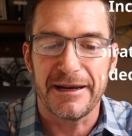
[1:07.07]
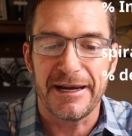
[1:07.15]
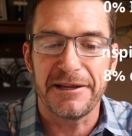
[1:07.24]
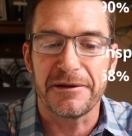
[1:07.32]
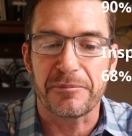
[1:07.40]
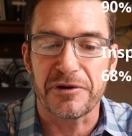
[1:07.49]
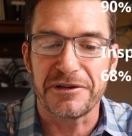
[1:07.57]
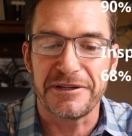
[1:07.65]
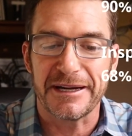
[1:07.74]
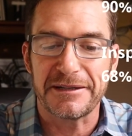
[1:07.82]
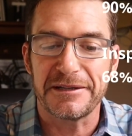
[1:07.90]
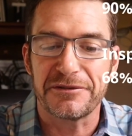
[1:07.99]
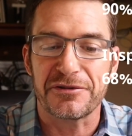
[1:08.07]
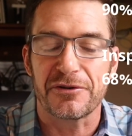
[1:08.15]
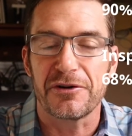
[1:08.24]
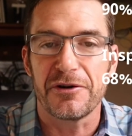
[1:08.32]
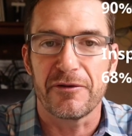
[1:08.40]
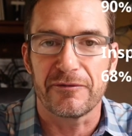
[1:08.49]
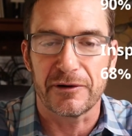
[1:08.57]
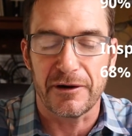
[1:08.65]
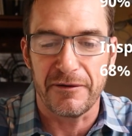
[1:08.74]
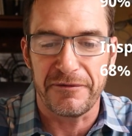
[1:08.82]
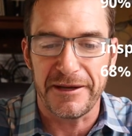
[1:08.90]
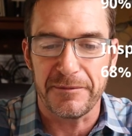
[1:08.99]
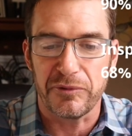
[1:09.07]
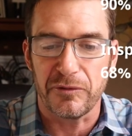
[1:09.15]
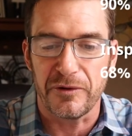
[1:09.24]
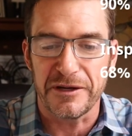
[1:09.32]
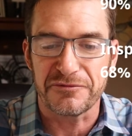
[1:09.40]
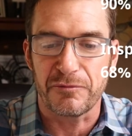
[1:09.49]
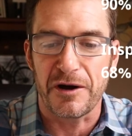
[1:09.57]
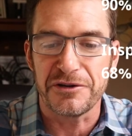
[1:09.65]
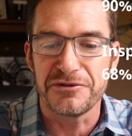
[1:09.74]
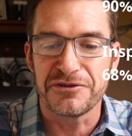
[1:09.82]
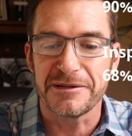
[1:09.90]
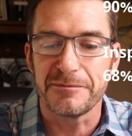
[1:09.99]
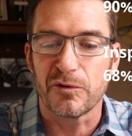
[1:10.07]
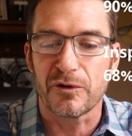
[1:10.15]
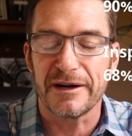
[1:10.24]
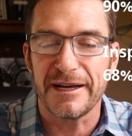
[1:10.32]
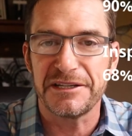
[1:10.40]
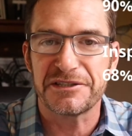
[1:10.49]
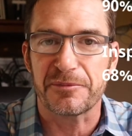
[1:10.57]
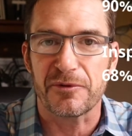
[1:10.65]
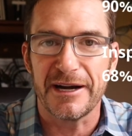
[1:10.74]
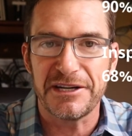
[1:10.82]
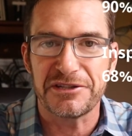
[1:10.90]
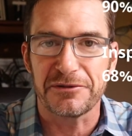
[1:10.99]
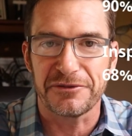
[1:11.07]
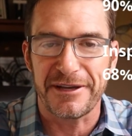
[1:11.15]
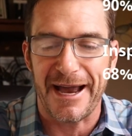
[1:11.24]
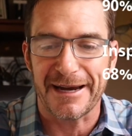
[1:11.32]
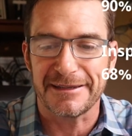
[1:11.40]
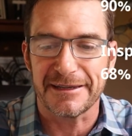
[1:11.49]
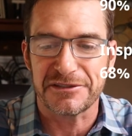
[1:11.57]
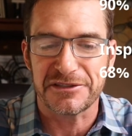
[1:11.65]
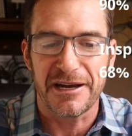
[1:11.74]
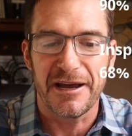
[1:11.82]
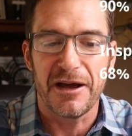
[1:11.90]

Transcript: in the predicted turnover of the employees, while using more inspirational tactics